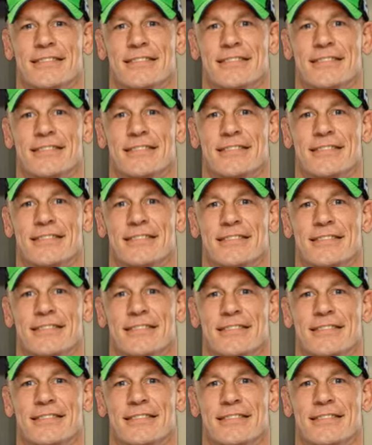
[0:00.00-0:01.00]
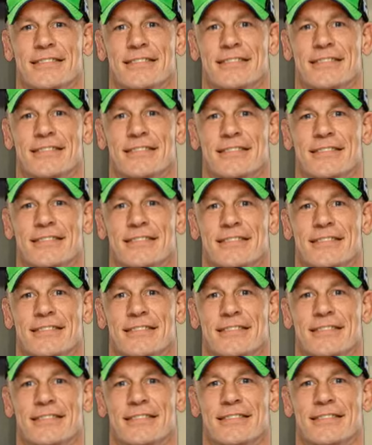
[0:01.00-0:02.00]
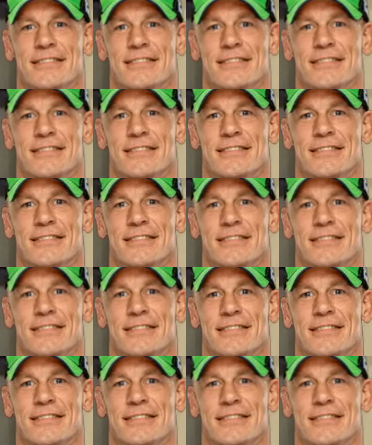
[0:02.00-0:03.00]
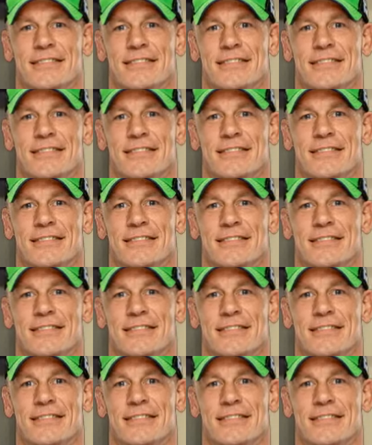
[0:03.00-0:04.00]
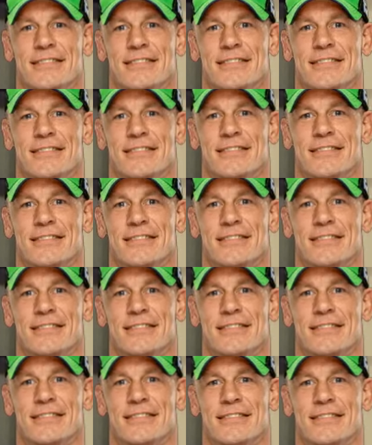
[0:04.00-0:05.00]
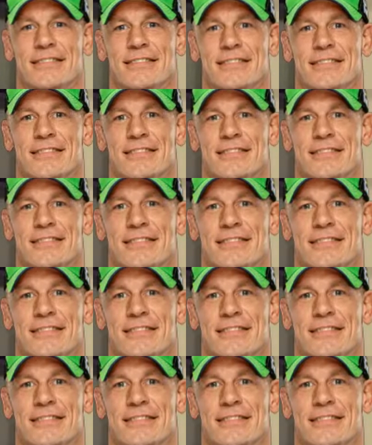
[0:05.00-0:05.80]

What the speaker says: No words are spoken by the person on screen.